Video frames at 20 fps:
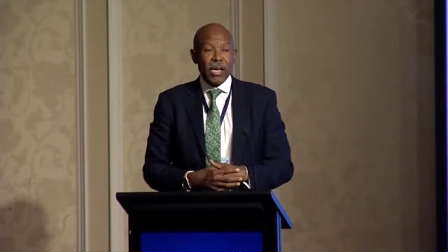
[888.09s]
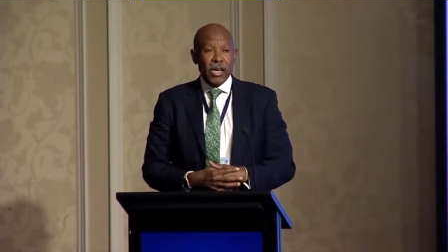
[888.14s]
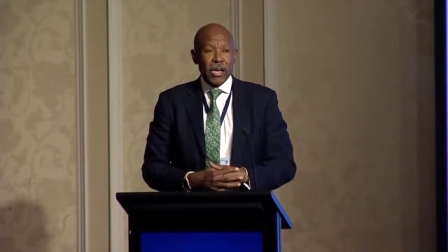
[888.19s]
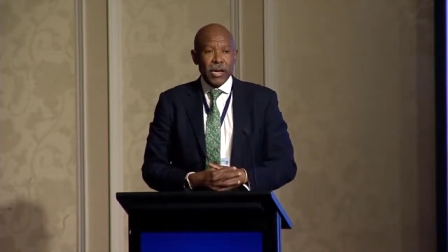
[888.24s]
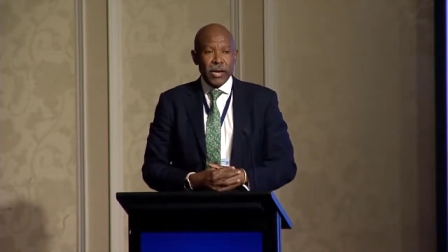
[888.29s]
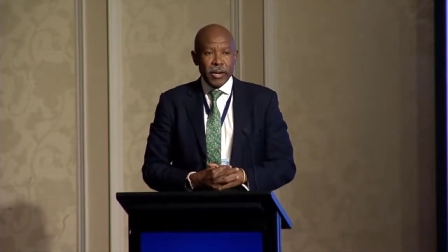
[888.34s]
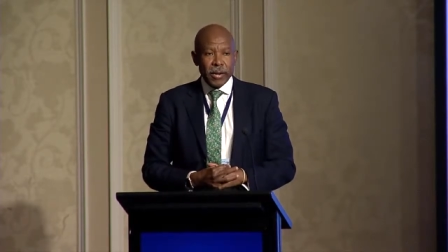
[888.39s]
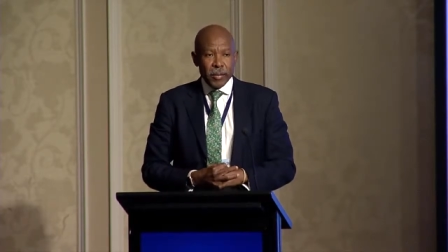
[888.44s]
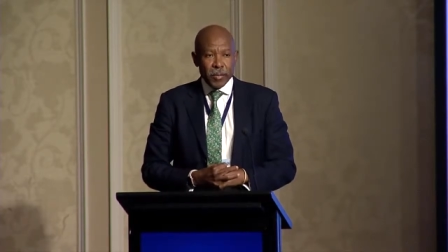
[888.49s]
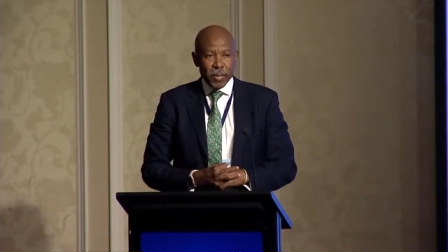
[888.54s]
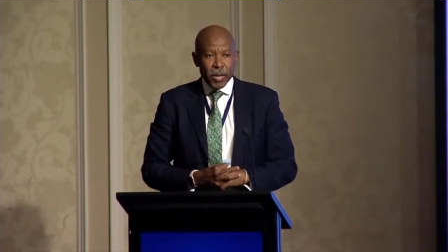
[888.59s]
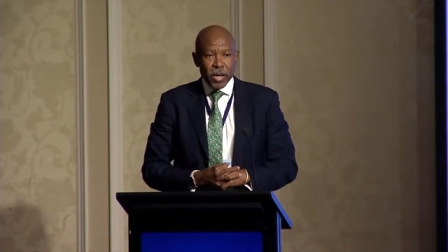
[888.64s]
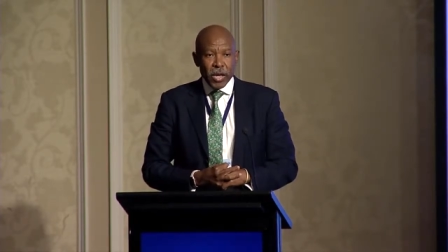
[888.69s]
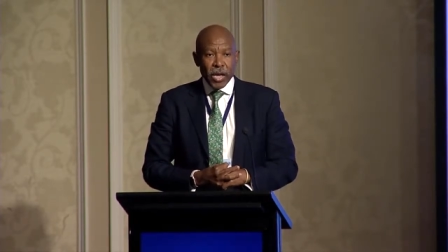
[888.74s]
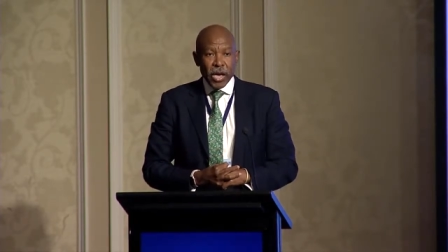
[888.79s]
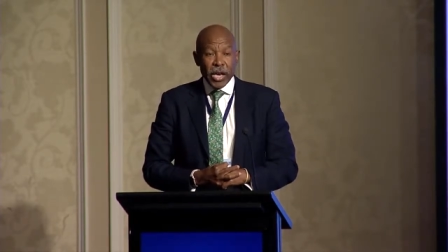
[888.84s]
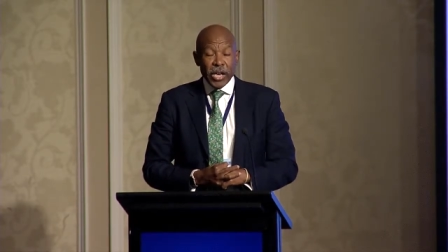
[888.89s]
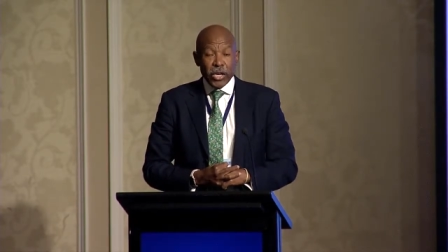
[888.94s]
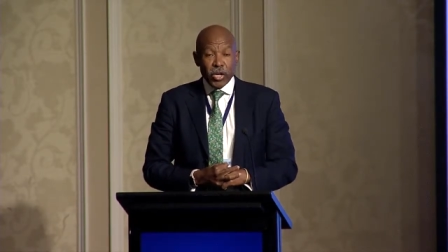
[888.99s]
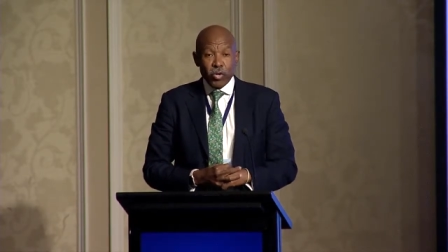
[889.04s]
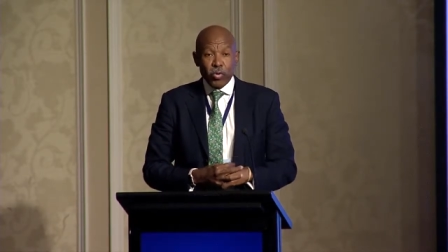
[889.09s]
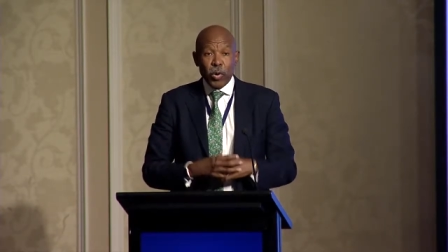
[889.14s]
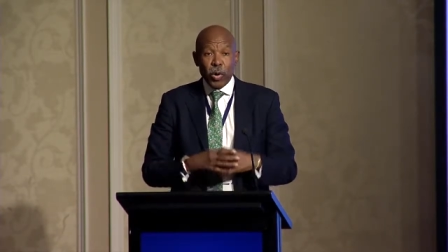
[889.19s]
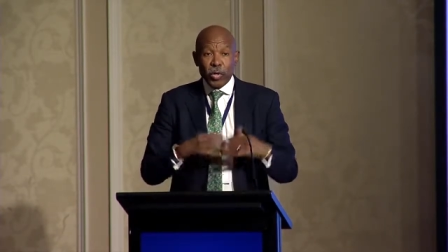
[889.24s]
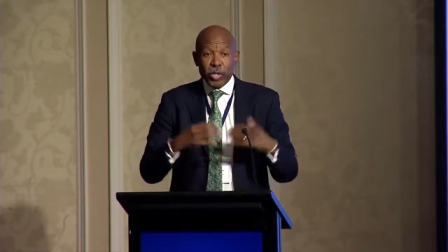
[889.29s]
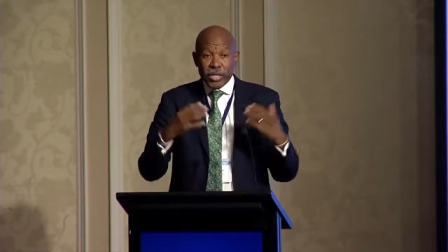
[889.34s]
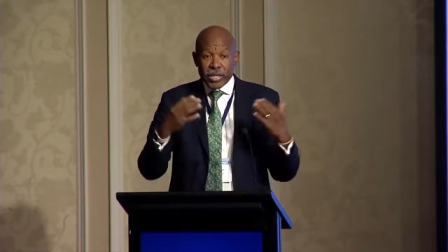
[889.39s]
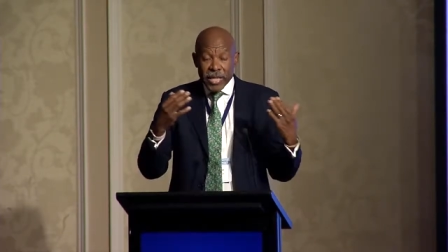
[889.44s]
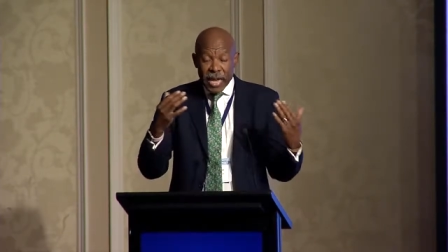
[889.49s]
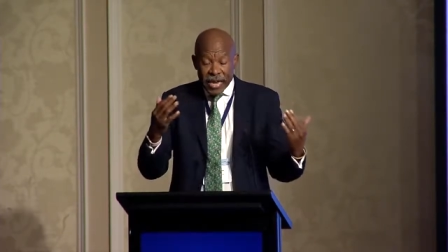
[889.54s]
um, issue,
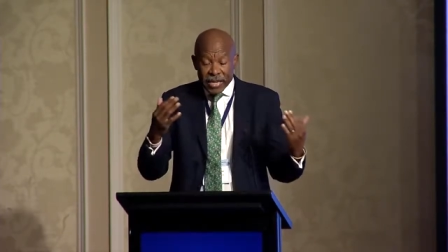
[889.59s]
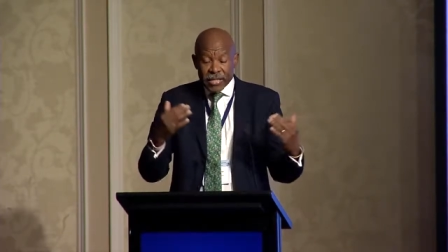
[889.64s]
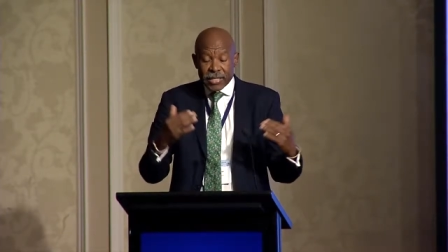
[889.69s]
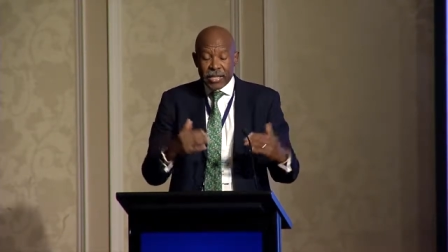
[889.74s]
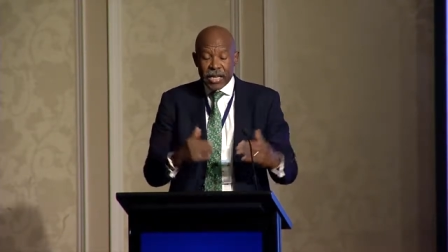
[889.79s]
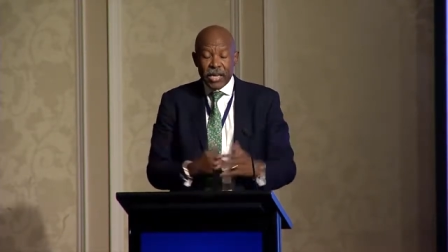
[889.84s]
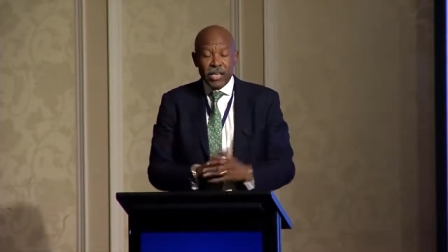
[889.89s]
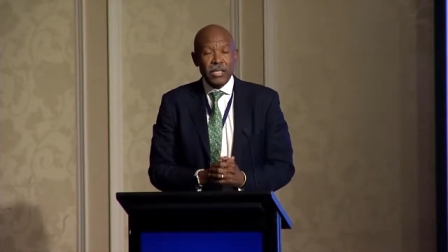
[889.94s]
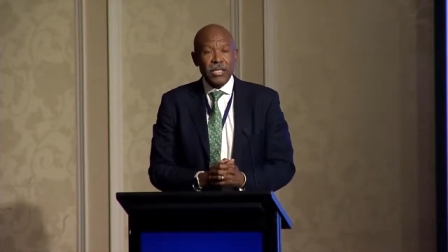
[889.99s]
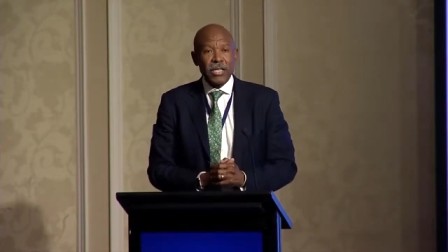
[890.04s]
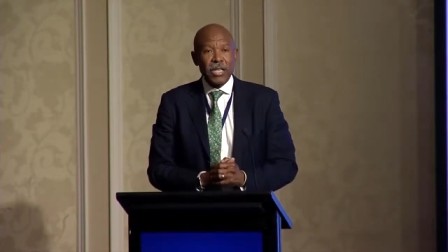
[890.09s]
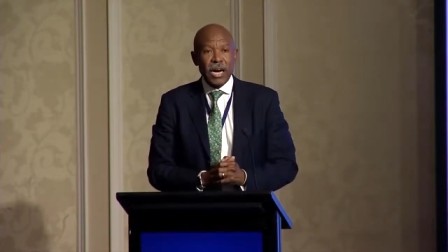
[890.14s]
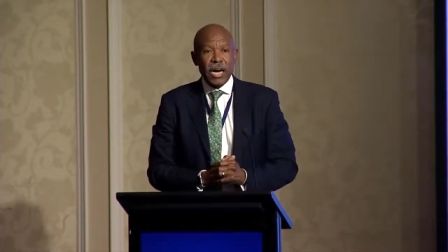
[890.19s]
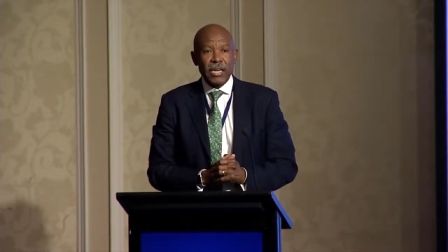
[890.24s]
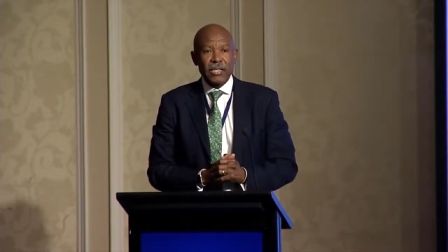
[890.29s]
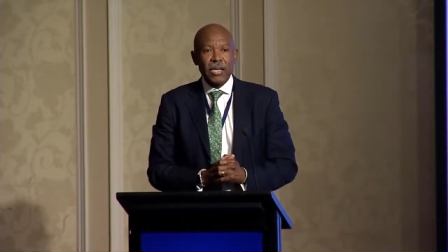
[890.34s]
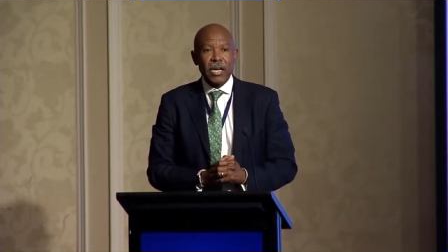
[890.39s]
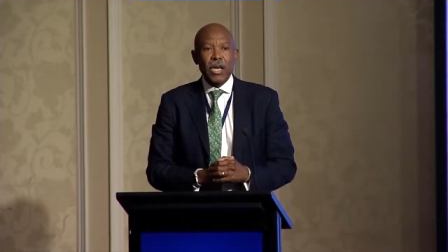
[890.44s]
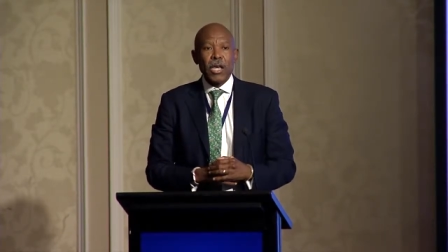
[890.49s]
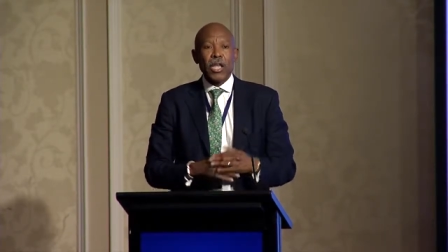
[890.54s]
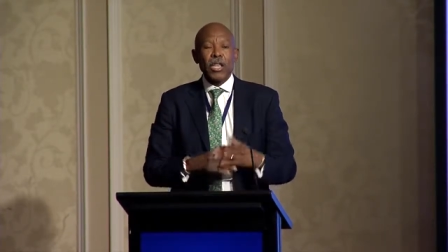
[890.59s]
which then says that